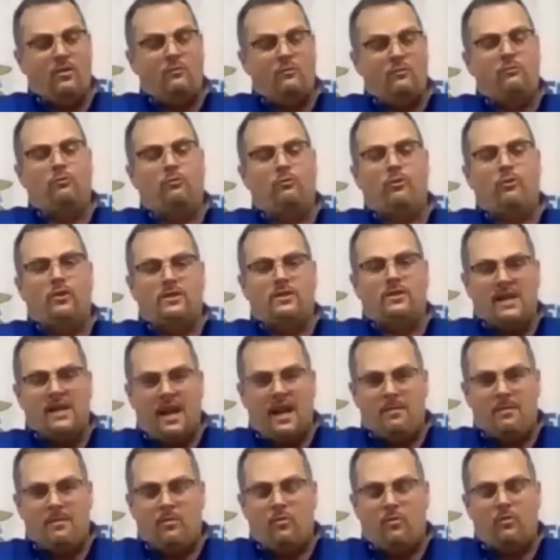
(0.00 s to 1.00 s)
for the
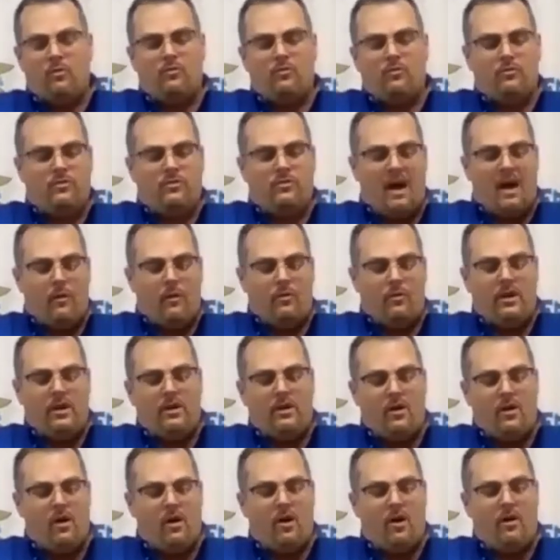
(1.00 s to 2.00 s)
table that we
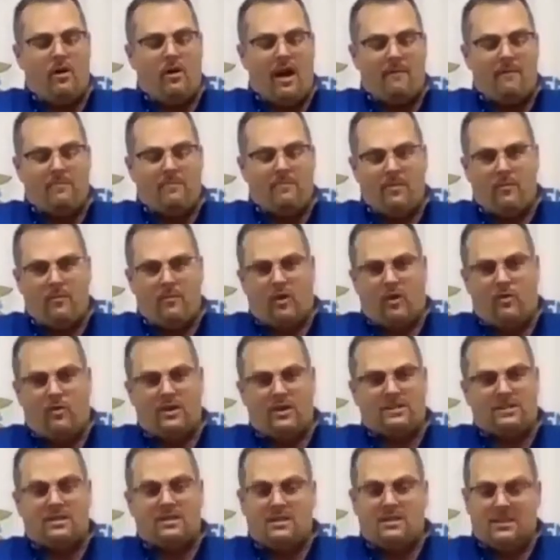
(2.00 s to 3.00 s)
have been
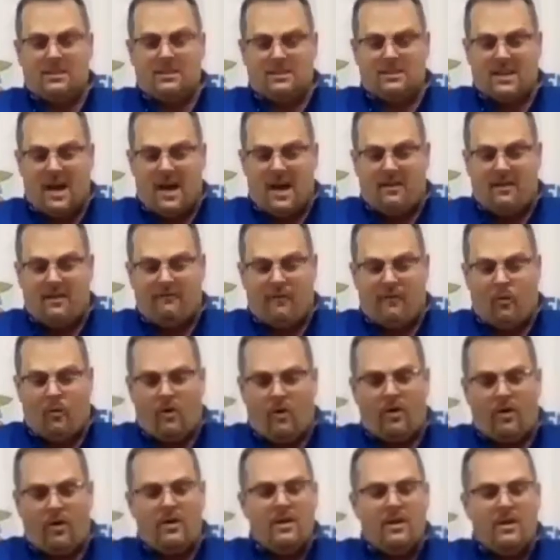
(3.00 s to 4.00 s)
requested to design
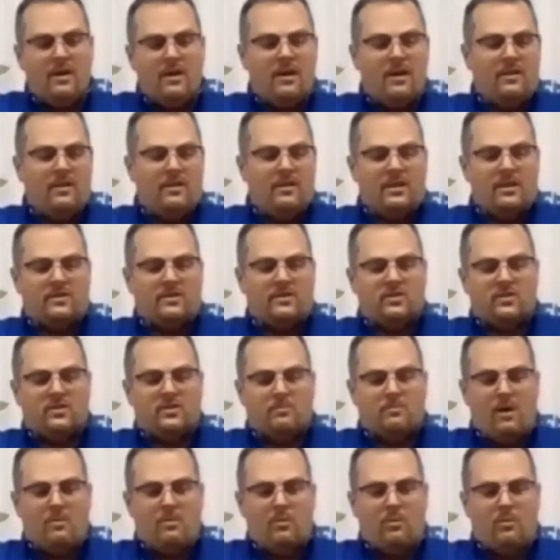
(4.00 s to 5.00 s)
for. This is
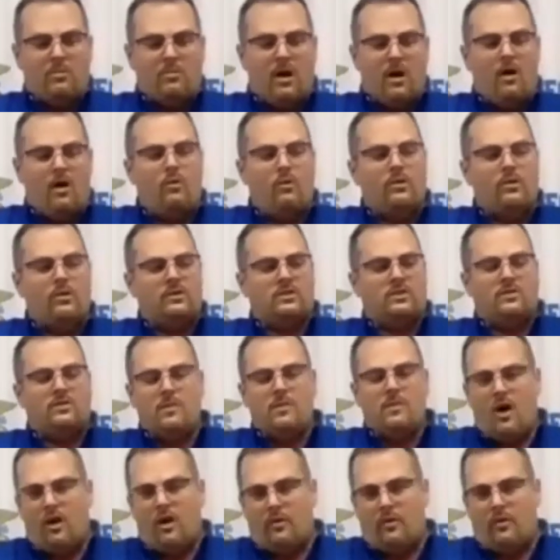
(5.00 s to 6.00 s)
a bubble bowl, a
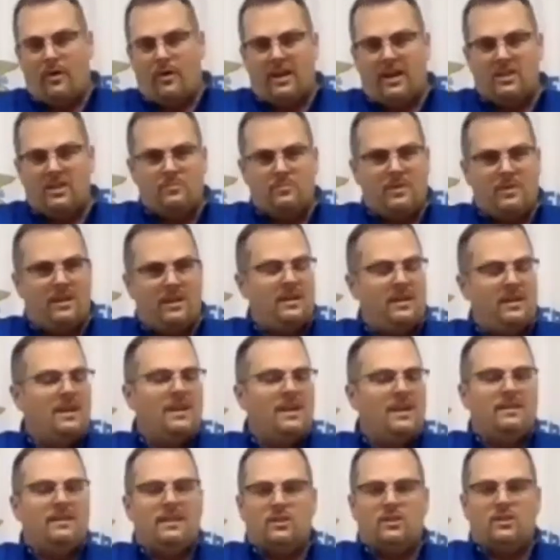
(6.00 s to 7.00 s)
small arrangement.
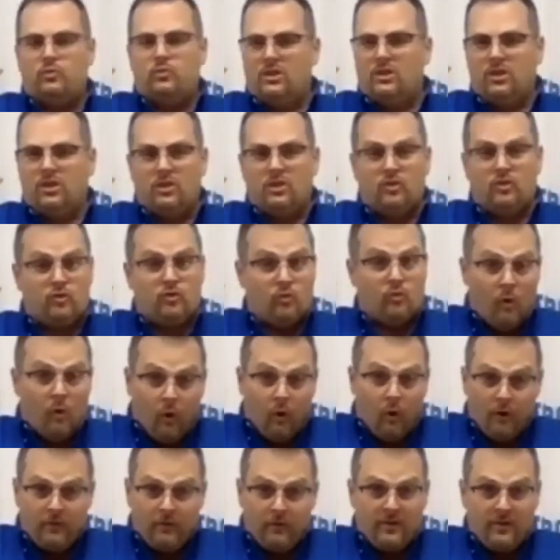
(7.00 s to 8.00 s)
This would look
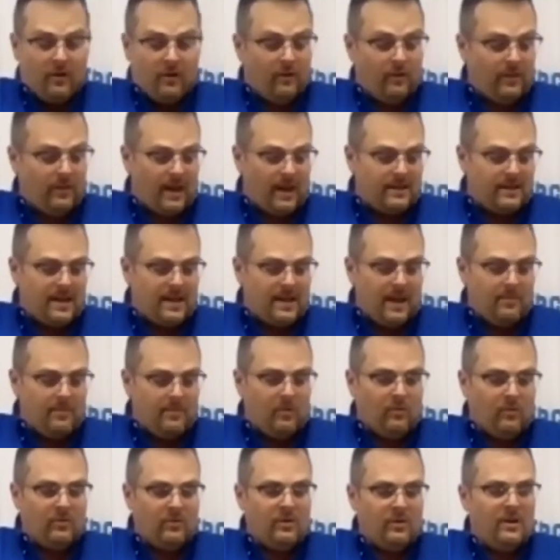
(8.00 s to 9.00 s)
dwarfed on that
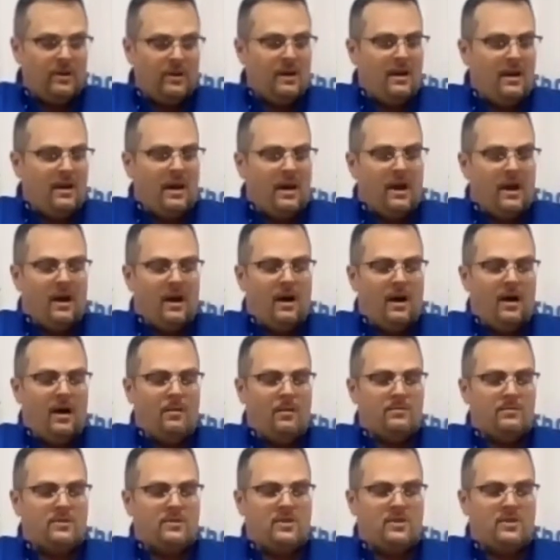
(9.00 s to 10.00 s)
table.
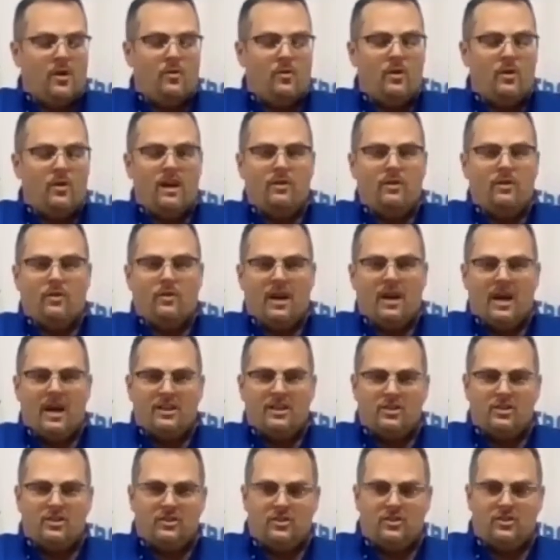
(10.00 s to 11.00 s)
So in
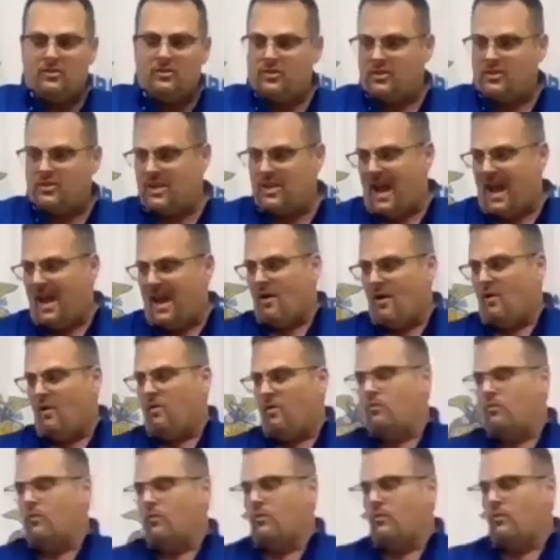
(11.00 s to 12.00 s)
relation to
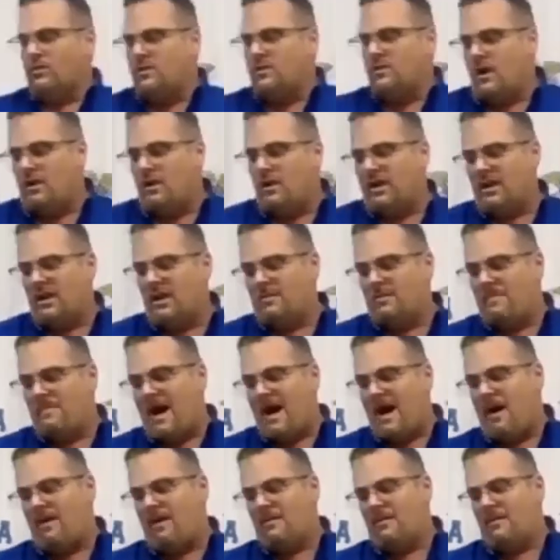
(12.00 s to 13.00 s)
scale, when we're talking
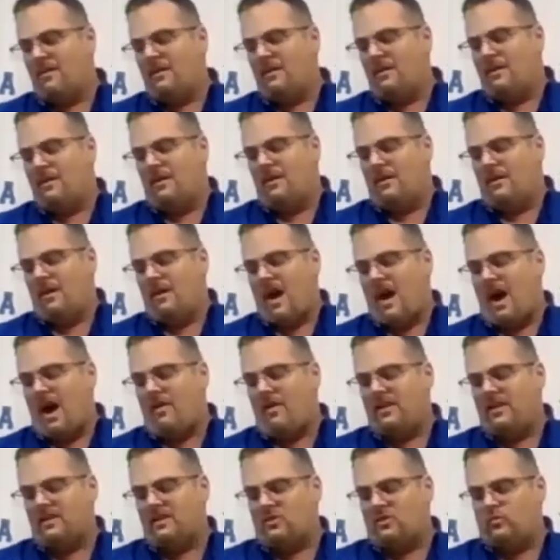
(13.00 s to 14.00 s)
about
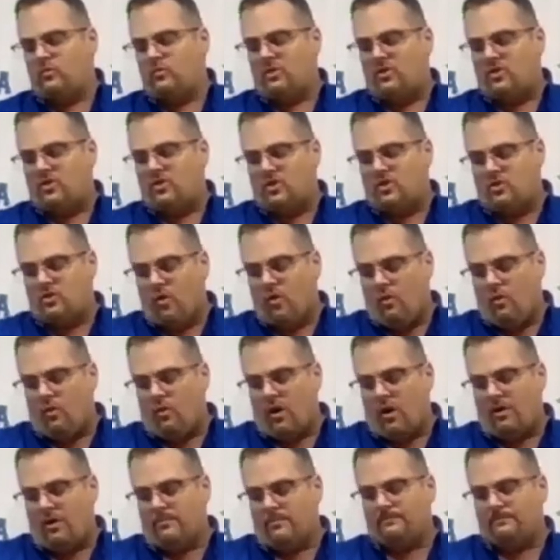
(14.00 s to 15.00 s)
how this would
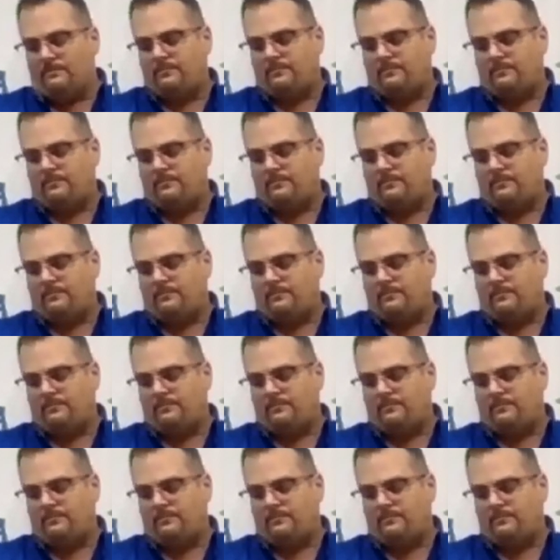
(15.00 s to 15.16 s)
score,